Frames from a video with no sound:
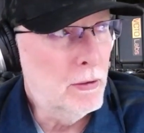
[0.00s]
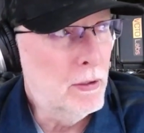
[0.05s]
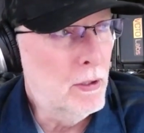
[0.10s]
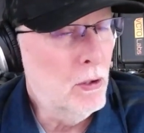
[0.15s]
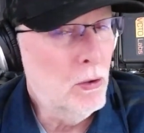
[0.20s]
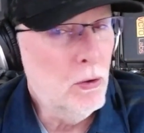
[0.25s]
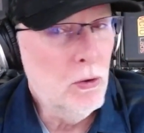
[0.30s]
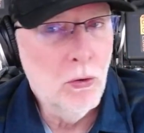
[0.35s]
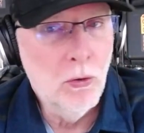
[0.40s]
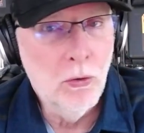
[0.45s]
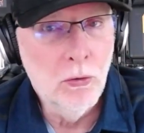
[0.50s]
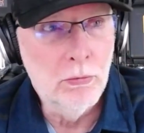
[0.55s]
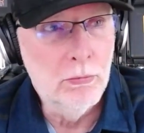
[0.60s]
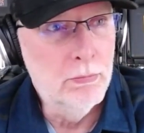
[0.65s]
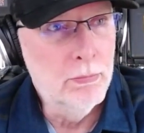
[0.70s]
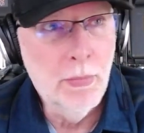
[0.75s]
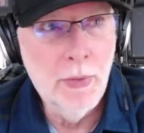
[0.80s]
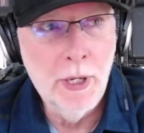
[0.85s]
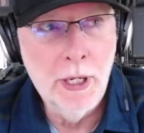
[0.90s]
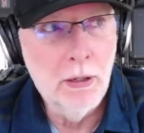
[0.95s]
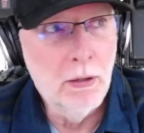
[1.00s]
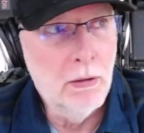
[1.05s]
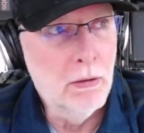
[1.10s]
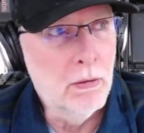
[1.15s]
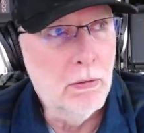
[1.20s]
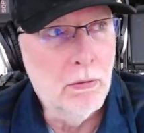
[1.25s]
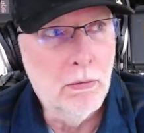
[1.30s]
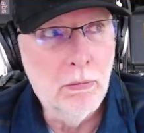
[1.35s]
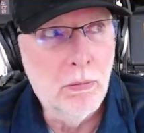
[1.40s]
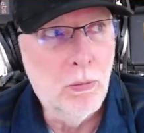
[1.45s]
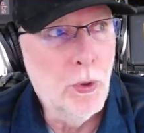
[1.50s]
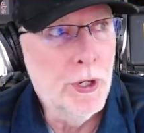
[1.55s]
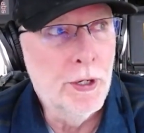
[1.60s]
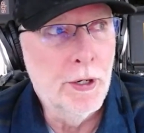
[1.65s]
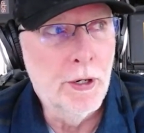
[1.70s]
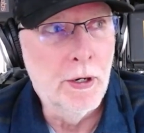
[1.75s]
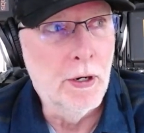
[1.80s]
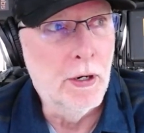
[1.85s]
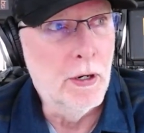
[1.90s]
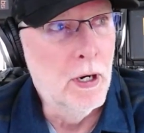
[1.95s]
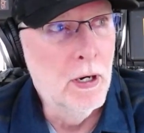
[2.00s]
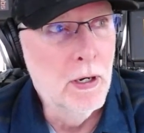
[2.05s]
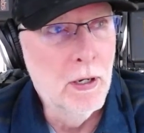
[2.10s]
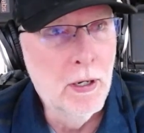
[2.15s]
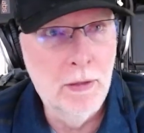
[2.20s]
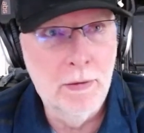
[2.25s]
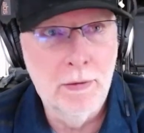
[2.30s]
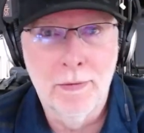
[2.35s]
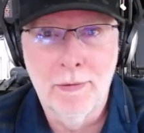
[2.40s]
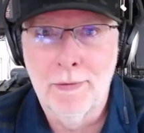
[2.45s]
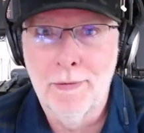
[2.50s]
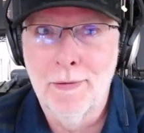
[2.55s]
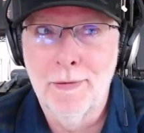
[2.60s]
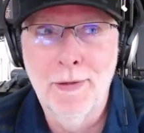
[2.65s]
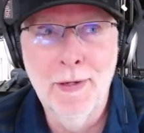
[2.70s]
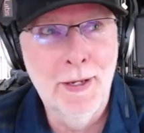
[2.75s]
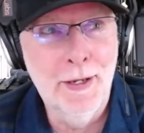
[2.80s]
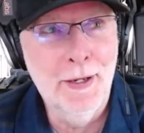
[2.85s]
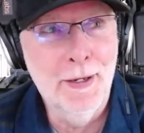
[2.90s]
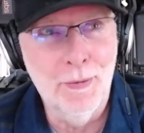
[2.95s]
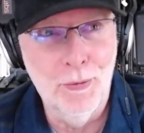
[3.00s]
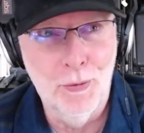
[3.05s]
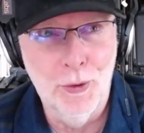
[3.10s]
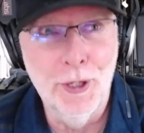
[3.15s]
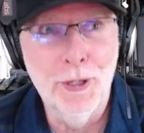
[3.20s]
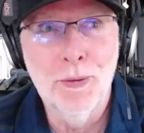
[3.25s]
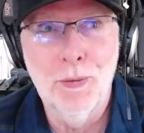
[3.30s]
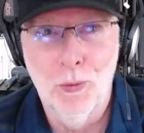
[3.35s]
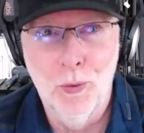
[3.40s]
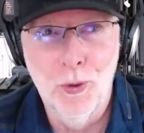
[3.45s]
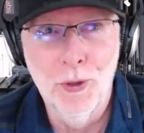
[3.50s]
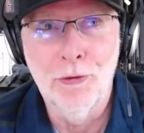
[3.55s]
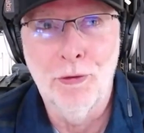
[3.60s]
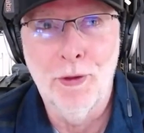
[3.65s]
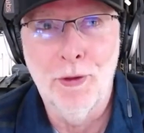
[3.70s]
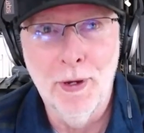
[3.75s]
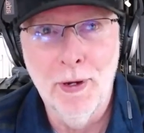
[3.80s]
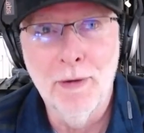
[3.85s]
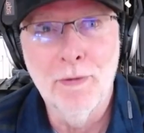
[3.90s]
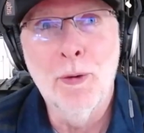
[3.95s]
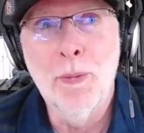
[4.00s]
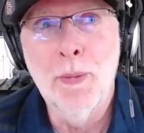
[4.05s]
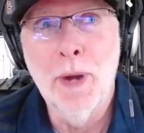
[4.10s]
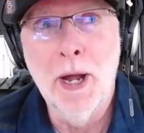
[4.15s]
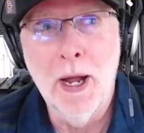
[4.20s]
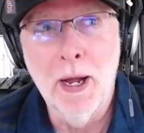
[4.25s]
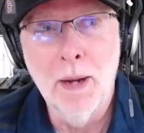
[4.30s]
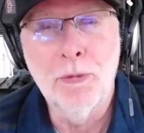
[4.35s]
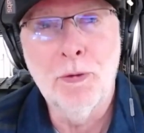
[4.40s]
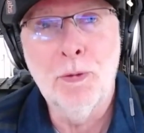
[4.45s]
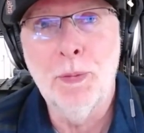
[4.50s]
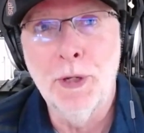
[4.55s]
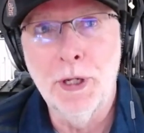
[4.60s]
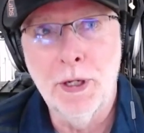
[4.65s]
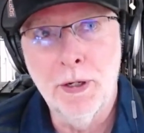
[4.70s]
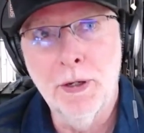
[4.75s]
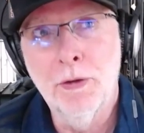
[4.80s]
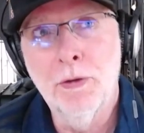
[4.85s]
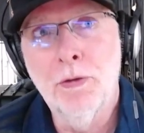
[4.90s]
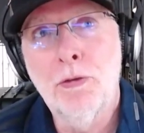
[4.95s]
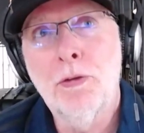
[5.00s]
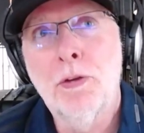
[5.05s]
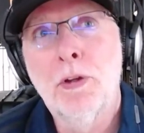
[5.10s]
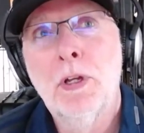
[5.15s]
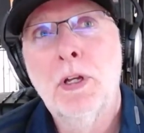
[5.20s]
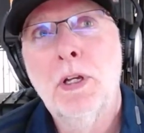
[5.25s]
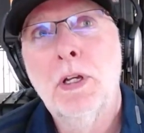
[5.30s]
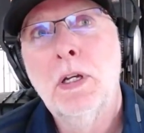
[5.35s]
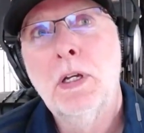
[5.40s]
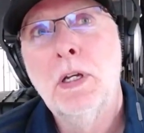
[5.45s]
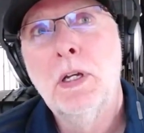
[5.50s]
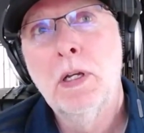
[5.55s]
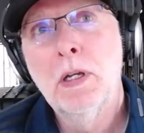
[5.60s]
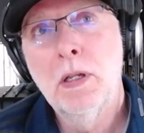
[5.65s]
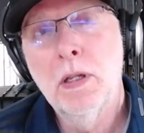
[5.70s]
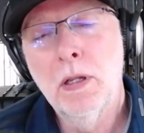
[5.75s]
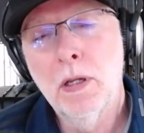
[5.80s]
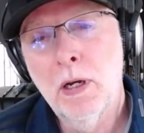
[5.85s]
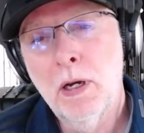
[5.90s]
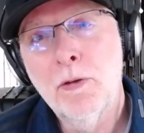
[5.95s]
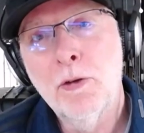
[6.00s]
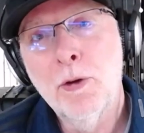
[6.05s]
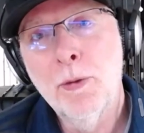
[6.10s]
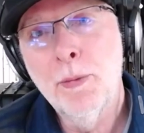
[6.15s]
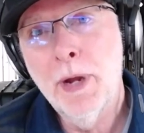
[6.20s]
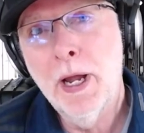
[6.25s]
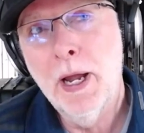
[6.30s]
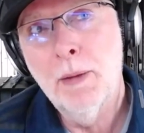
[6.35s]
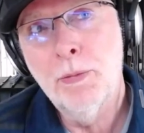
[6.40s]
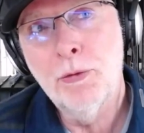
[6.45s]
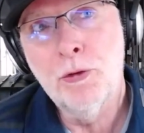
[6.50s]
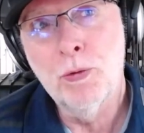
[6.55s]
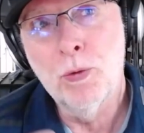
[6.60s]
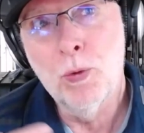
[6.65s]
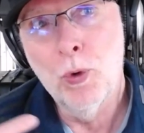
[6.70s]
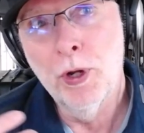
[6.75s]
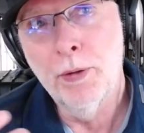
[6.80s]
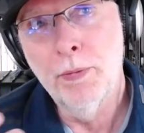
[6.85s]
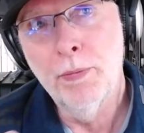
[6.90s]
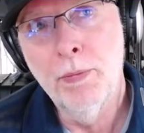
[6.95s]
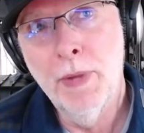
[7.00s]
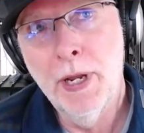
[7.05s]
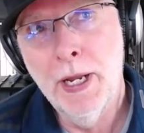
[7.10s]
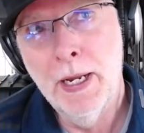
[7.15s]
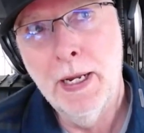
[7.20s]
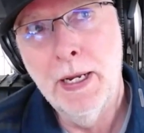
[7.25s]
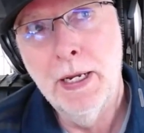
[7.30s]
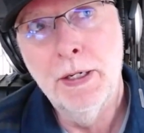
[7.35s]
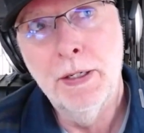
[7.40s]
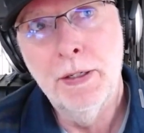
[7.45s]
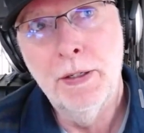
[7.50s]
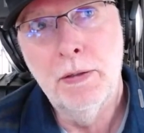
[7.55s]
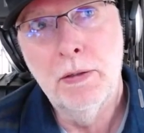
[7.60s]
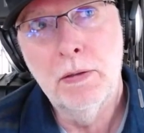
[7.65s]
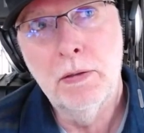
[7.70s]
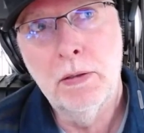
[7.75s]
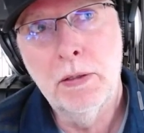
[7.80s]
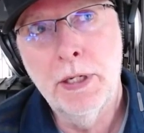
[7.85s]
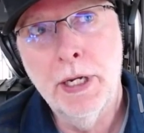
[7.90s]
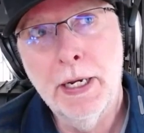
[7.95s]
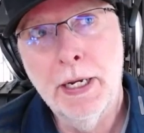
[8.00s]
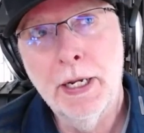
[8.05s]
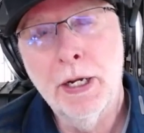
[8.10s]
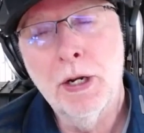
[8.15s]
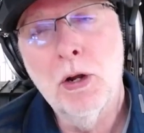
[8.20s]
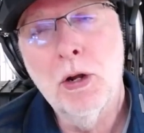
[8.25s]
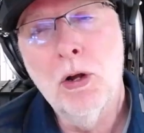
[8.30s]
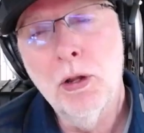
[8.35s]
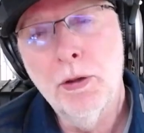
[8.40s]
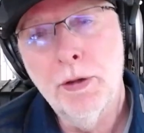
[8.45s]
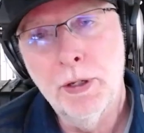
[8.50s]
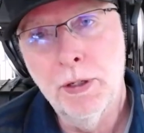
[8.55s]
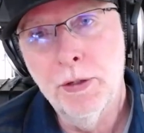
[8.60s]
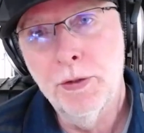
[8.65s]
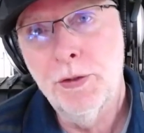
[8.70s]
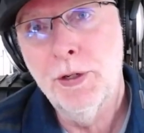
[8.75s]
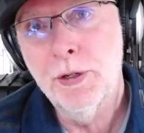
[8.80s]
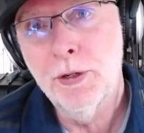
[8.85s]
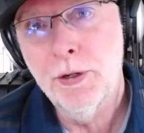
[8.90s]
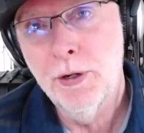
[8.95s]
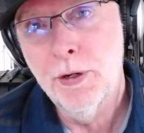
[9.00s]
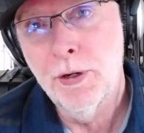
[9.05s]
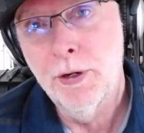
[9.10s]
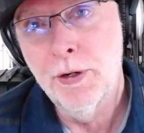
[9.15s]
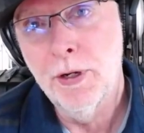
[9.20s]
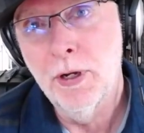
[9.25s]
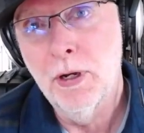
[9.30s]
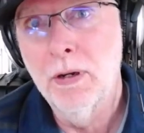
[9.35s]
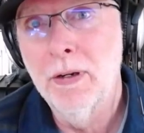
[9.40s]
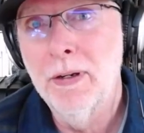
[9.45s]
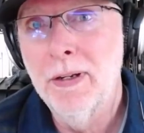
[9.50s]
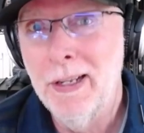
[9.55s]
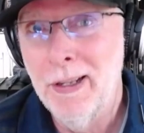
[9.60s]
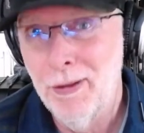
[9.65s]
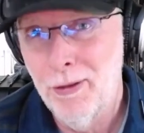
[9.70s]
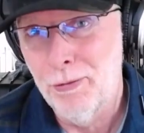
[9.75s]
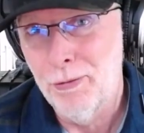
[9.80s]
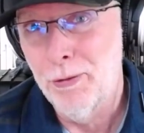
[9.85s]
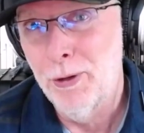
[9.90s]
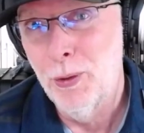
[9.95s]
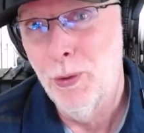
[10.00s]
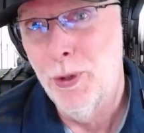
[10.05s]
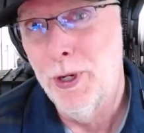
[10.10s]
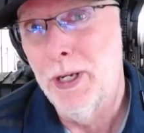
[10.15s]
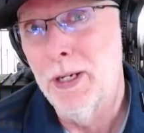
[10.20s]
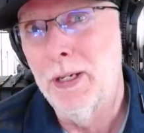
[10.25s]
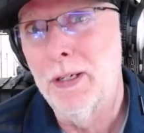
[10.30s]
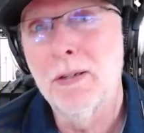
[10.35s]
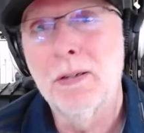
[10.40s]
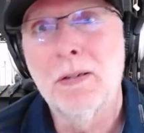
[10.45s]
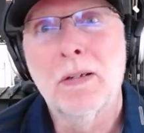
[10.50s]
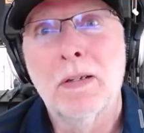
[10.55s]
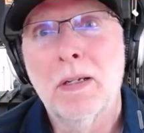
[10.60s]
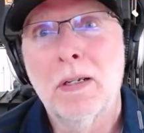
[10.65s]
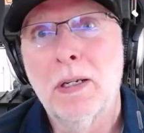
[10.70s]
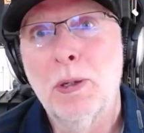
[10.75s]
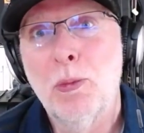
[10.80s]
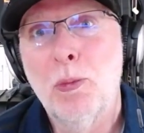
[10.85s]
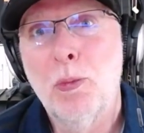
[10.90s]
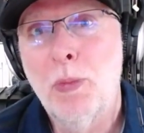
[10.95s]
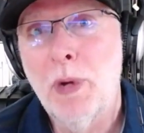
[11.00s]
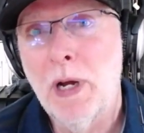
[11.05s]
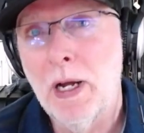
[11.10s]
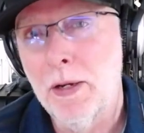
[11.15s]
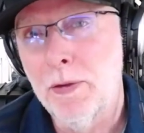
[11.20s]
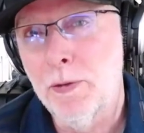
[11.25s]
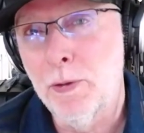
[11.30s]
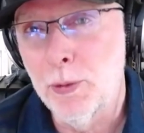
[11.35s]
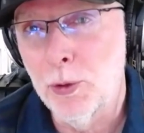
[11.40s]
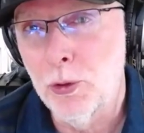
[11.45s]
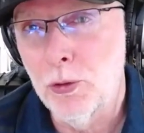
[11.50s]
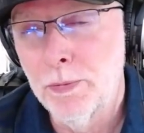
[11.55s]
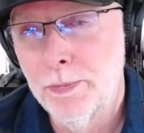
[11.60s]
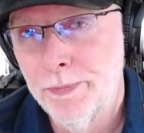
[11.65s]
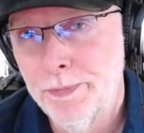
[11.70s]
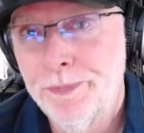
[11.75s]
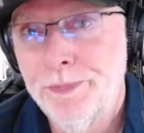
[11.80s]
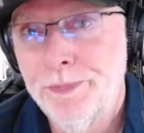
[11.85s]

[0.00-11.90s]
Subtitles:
gold medal winner, it was the hover maps, because the hover maps are what made getting all the interior done in 3 weeks possible.